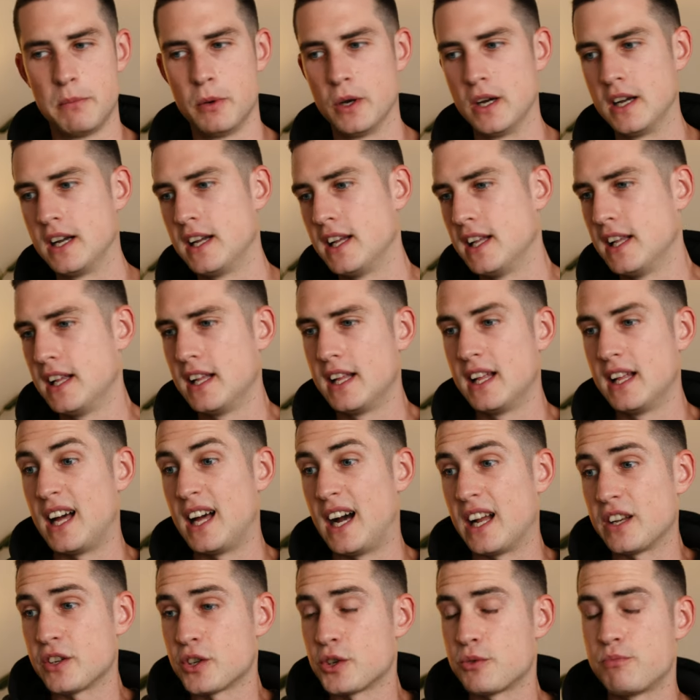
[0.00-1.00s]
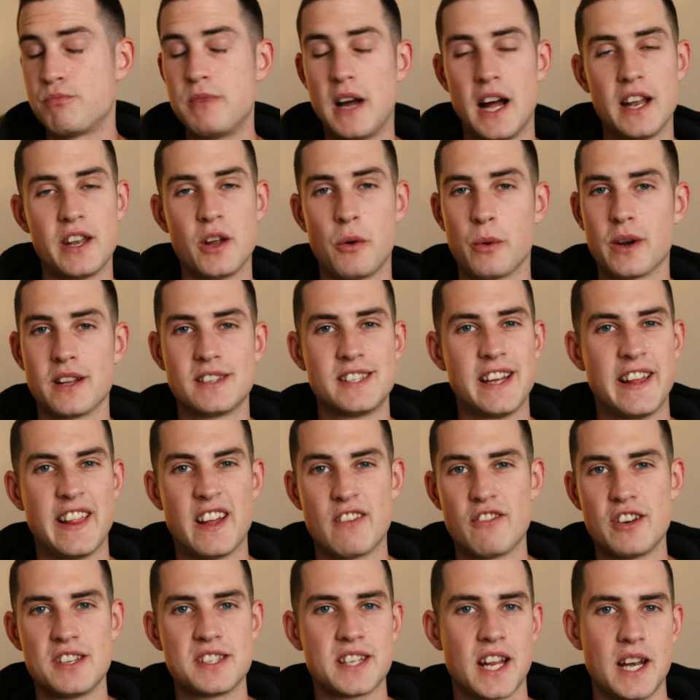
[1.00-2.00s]
but I don't want to take
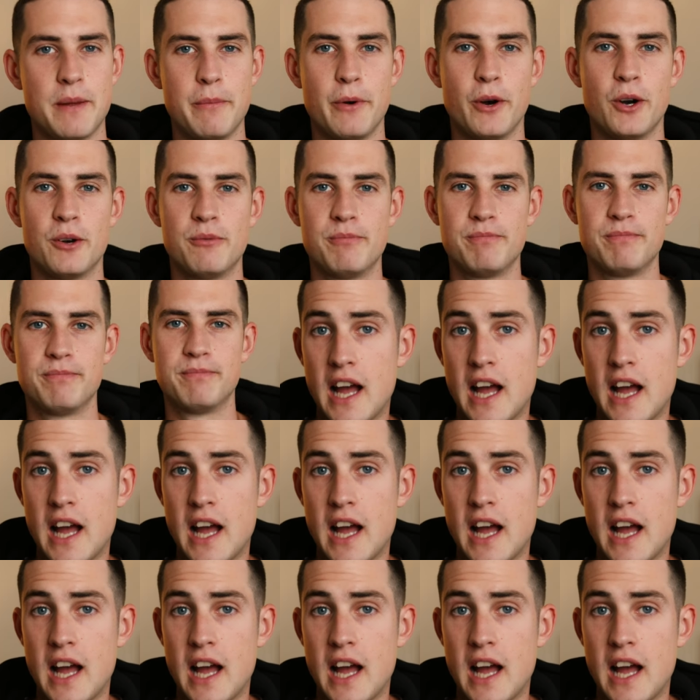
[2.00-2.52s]
that risk anymore.